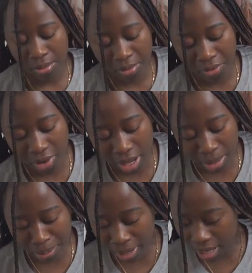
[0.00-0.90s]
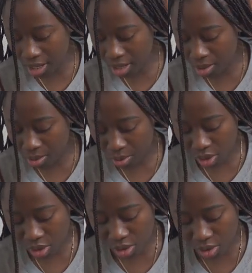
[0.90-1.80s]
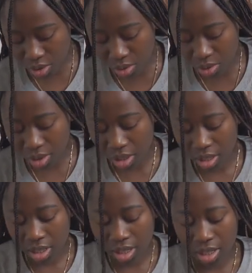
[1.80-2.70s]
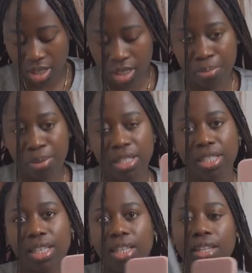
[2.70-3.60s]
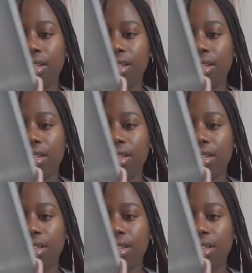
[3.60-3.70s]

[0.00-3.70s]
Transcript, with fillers: But for iPad, what you do is place it.